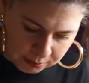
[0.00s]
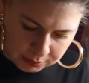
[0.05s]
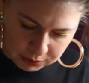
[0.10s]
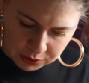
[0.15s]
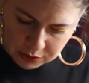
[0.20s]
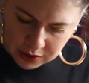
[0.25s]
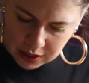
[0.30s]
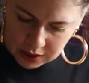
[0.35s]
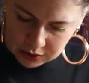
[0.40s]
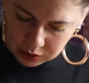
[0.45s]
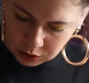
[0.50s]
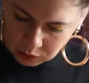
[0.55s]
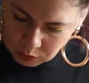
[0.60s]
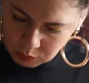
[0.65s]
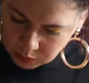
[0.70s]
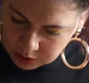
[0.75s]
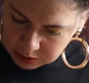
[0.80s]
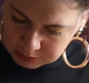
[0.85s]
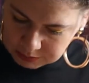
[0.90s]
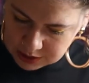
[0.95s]
blue color,
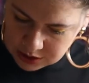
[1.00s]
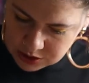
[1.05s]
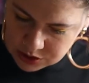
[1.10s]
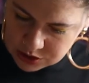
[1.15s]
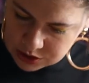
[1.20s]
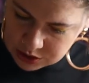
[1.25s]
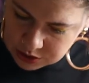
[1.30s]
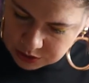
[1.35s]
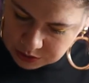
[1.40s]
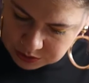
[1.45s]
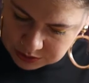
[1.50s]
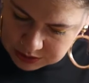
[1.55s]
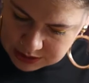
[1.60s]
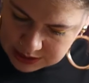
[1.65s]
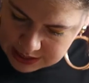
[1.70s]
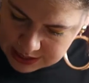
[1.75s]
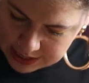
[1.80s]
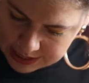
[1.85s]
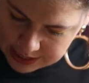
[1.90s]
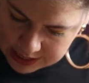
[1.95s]
what I'm gonna do
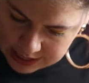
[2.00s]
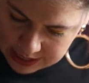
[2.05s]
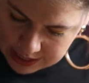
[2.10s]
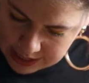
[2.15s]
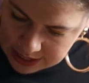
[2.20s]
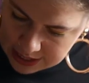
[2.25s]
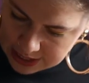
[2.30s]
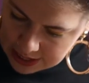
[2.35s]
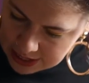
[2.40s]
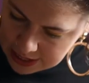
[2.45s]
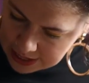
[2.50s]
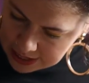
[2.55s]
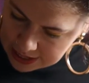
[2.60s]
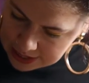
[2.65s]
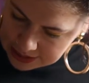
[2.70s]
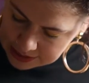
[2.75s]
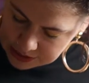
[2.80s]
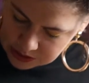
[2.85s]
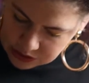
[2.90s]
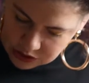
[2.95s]

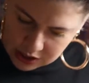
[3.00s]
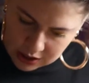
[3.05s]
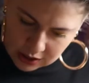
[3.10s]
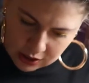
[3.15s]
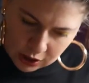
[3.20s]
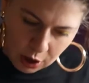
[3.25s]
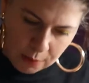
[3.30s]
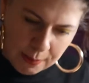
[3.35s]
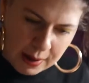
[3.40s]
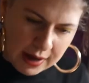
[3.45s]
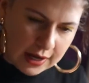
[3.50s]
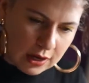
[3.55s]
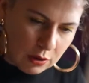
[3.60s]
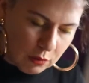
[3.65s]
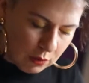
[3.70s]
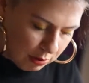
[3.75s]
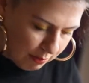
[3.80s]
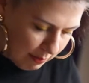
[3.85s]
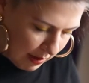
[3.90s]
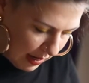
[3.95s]
is go back in
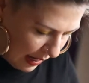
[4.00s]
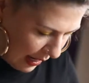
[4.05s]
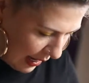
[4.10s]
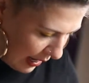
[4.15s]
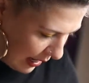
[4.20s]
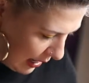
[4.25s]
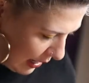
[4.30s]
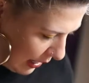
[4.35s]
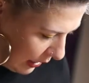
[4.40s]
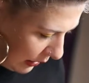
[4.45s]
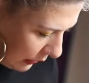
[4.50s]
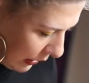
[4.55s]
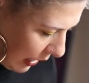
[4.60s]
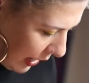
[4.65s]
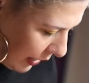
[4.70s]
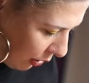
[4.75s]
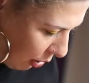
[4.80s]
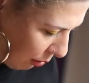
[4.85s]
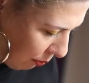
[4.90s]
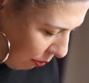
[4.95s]
with my
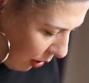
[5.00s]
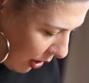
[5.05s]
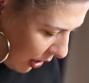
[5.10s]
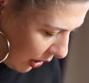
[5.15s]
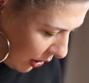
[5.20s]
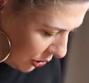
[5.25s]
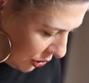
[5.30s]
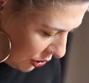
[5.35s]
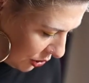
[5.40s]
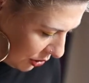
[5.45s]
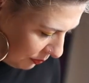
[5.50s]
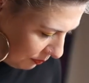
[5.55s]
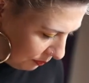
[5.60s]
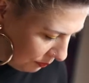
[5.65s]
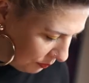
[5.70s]
liner brush,